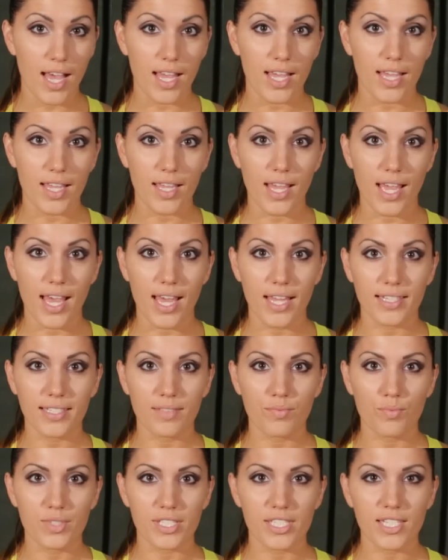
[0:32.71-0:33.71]
I
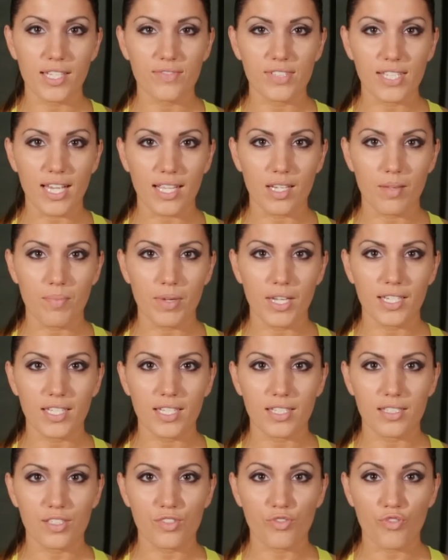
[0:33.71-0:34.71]
had received second
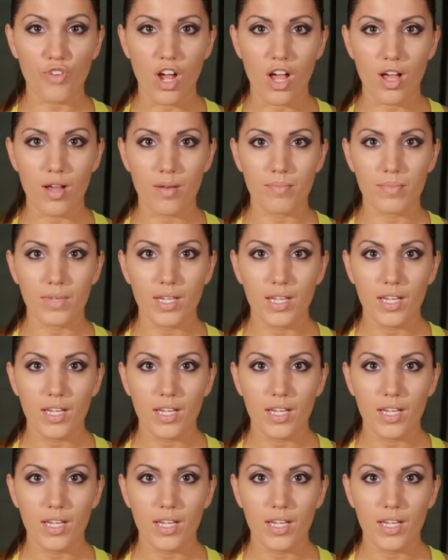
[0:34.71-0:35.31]
opinions from